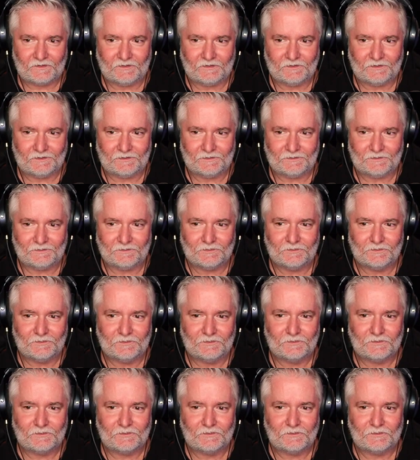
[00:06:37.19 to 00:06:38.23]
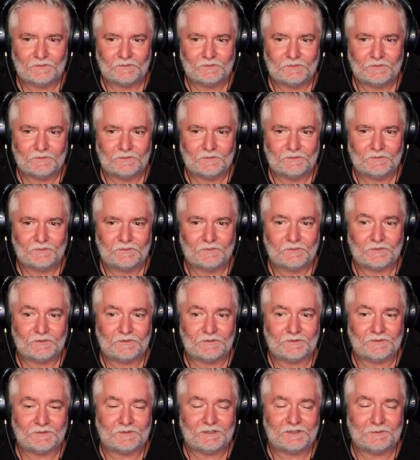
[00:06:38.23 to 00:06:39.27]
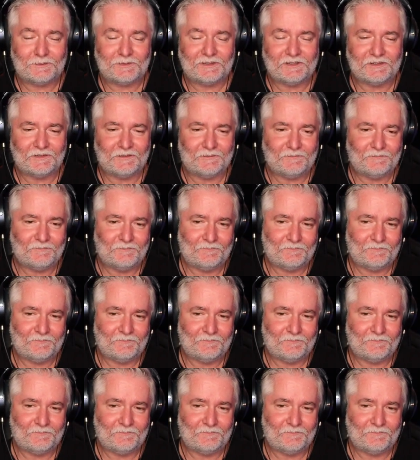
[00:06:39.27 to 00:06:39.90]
Oh. Oh, here we go.